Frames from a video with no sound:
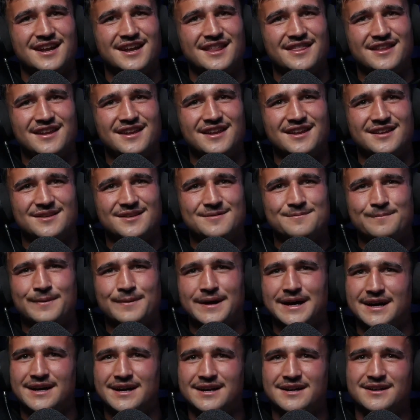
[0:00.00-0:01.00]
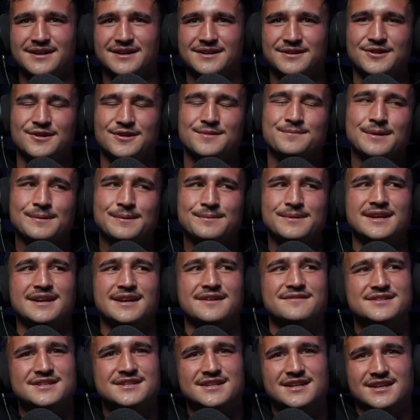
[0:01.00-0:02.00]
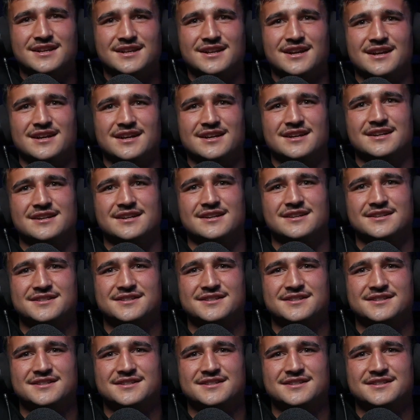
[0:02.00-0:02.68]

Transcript: And then, but you'd probably have to get like,